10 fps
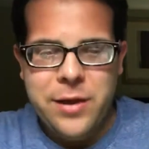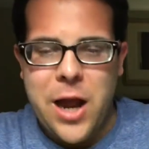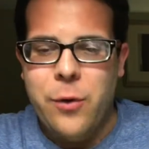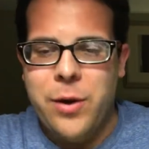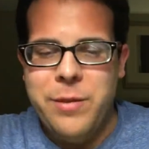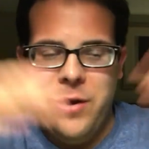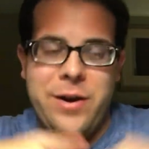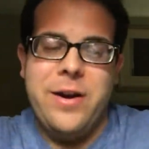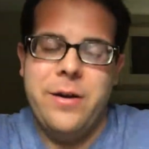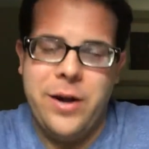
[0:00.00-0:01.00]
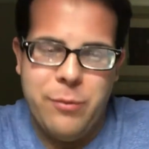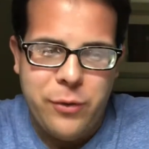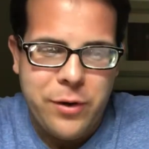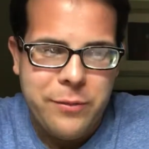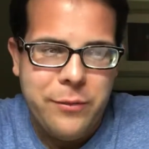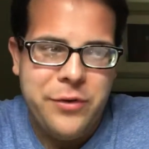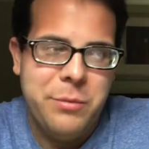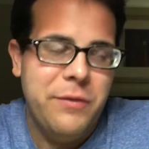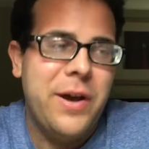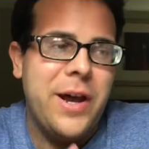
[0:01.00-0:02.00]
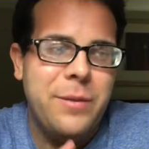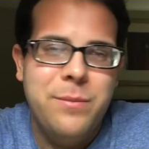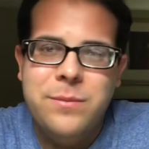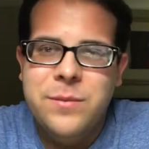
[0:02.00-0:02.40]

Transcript: I don't want to be your editor anymore," which would be fine.